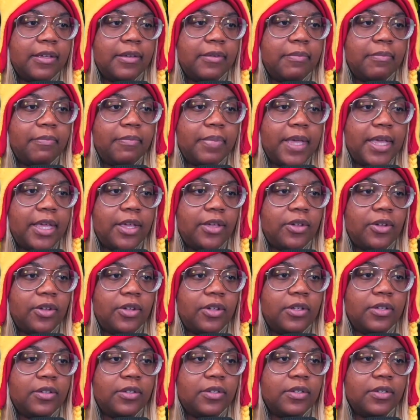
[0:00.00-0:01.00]

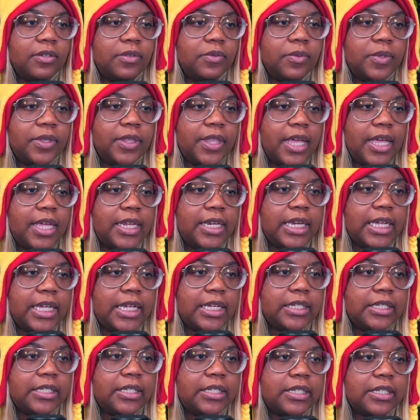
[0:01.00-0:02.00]
bagel with
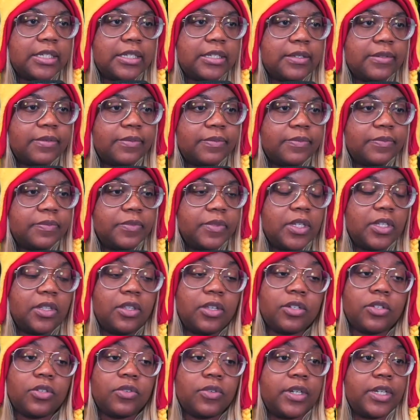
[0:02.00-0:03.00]
onions. It
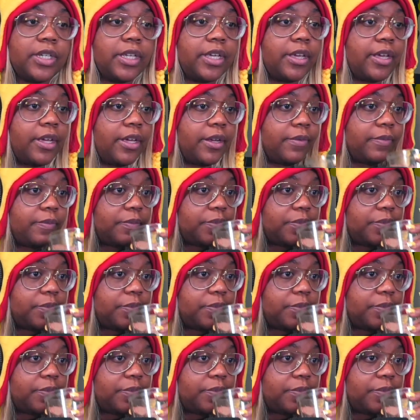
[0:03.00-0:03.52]
looks really good.